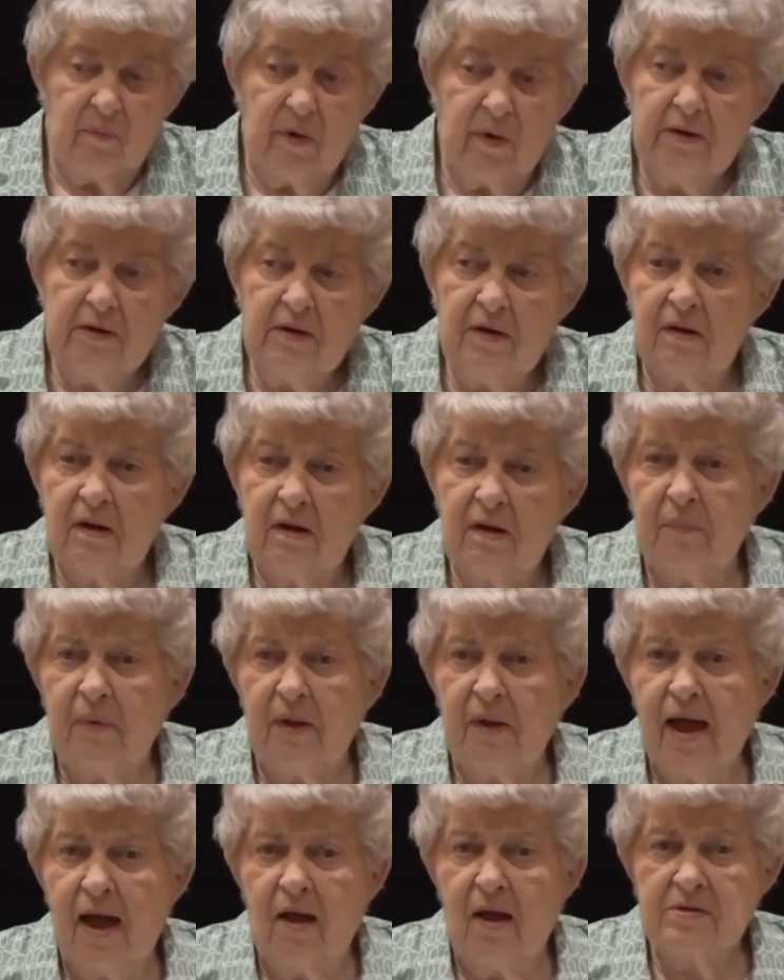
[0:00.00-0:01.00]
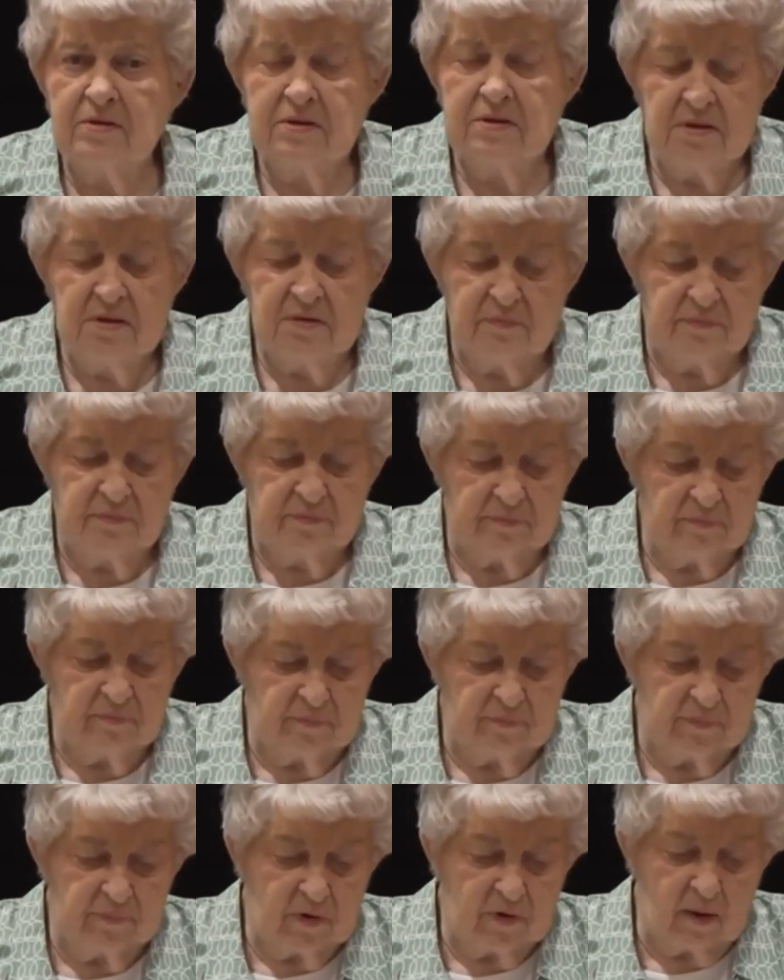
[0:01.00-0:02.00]
Rented a couple of houses,
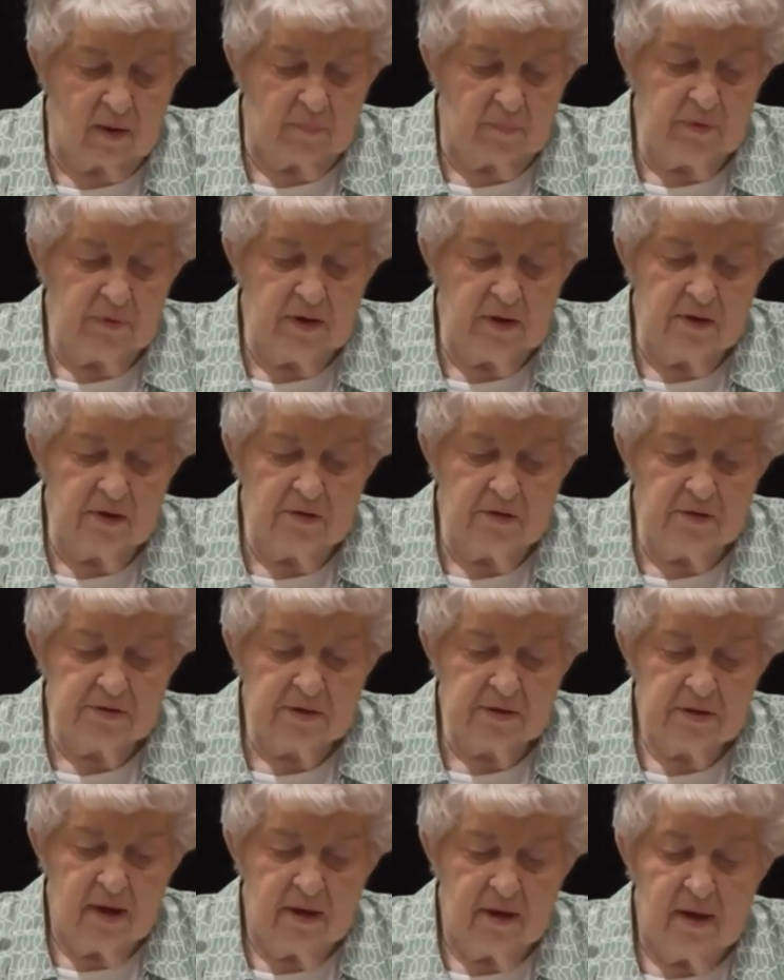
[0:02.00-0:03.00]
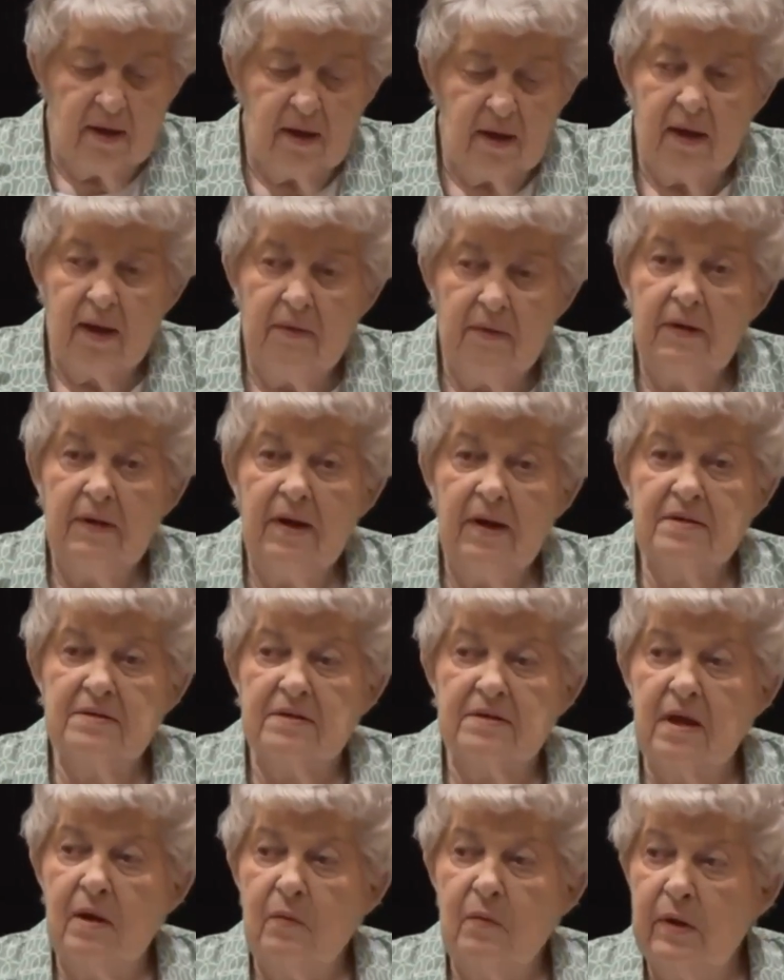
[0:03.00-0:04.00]
a couple of years, and the
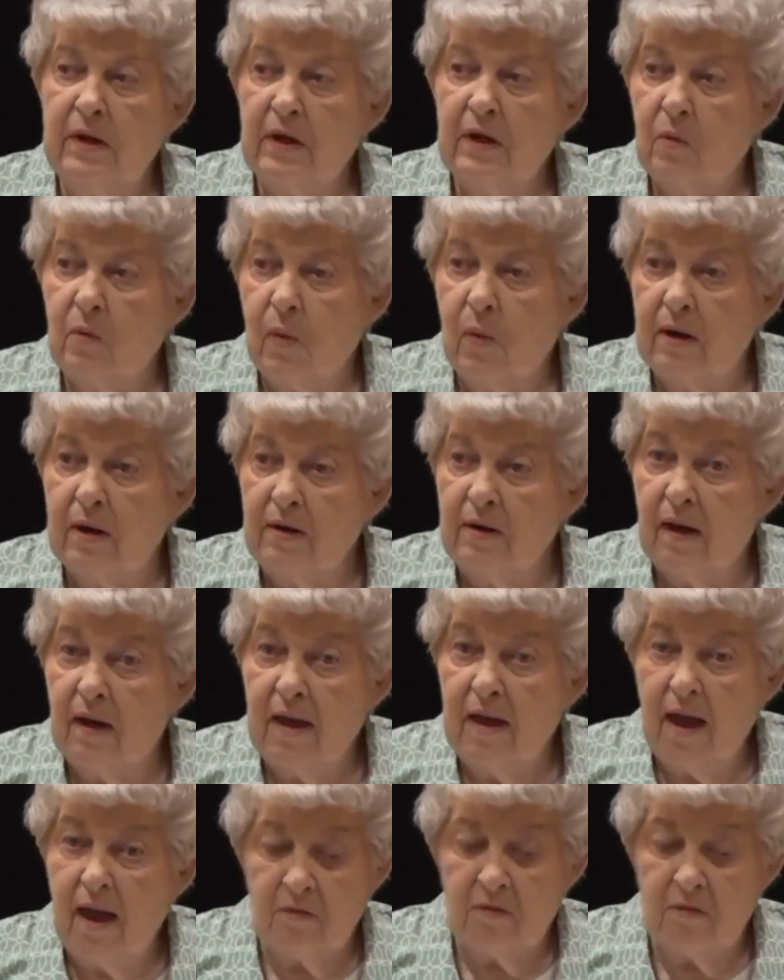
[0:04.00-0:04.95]
next thing we acquired a